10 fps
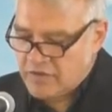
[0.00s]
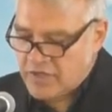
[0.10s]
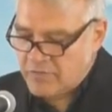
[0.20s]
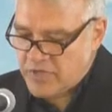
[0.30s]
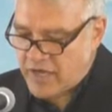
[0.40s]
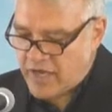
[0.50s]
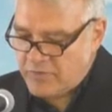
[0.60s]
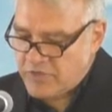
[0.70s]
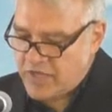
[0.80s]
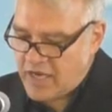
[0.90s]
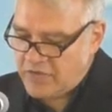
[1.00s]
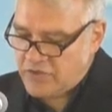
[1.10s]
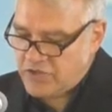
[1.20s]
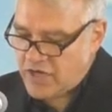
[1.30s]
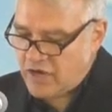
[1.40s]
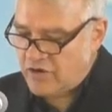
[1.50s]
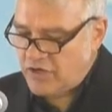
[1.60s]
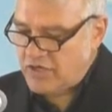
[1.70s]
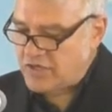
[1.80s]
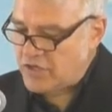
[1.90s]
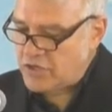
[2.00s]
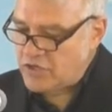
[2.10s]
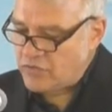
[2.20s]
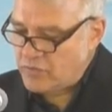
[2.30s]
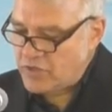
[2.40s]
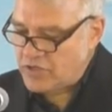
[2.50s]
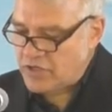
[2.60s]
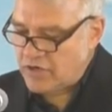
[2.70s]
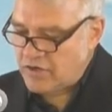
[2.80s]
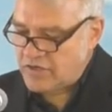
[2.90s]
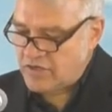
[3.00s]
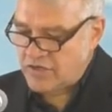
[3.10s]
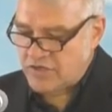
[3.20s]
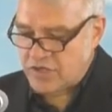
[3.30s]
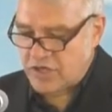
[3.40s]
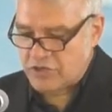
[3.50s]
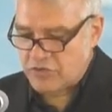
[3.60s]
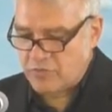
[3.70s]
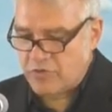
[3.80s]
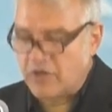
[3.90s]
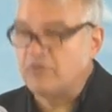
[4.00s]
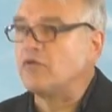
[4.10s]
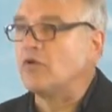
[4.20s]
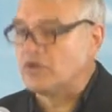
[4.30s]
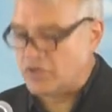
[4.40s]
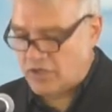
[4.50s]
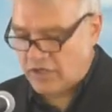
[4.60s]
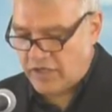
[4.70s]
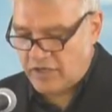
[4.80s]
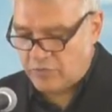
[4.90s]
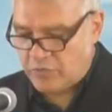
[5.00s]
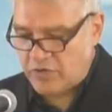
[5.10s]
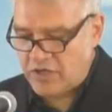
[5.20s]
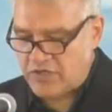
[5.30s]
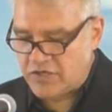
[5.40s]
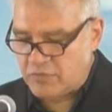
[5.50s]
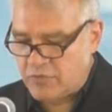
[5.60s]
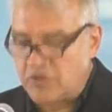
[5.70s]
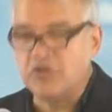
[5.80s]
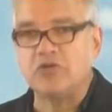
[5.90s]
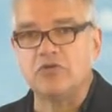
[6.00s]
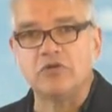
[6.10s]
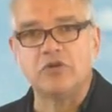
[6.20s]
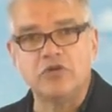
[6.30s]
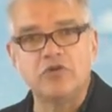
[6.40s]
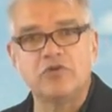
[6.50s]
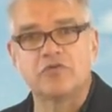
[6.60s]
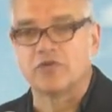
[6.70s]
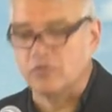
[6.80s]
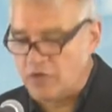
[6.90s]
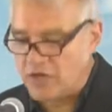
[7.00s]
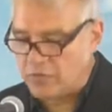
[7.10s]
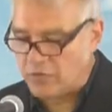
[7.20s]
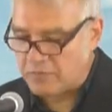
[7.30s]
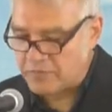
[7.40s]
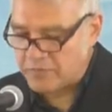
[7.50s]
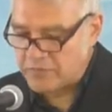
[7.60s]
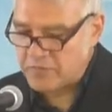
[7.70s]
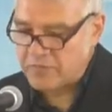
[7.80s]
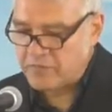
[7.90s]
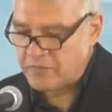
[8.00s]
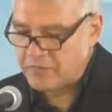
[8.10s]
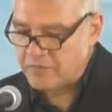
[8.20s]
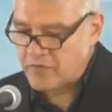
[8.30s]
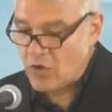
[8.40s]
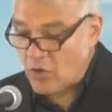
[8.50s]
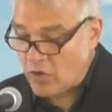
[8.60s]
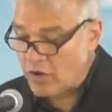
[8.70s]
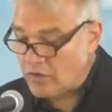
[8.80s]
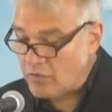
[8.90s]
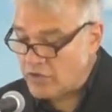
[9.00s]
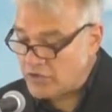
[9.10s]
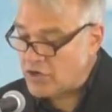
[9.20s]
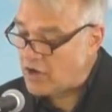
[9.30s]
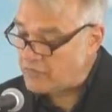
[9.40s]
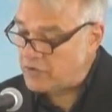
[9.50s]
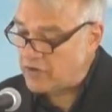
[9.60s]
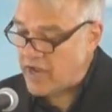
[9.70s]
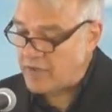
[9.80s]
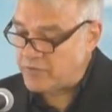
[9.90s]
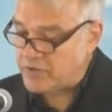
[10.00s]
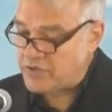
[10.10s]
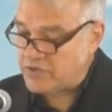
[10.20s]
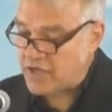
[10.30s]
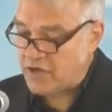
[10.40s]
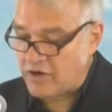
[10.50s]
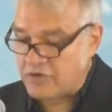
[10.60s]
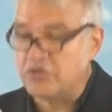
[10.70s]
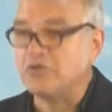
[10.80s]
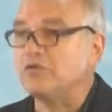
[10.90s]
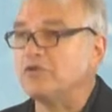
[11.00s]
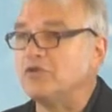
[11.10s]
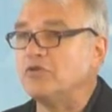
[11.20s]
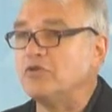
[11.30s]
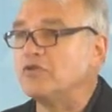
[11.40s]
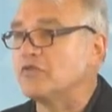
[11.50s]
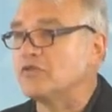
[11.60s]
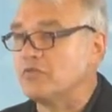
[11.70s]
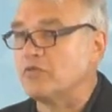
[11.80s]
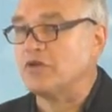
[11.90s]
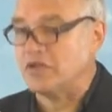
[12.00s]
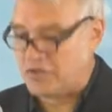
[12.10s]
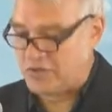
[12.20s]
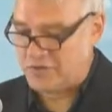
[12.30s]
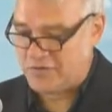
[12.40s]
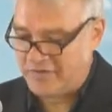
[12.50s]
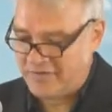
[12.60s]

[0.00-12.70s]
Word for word: "sometimes they had the charity to send over missionaries to this country, but unfortunately the priest has been too lewd for the people, or, which oftener happens, they are too lewd for the priest.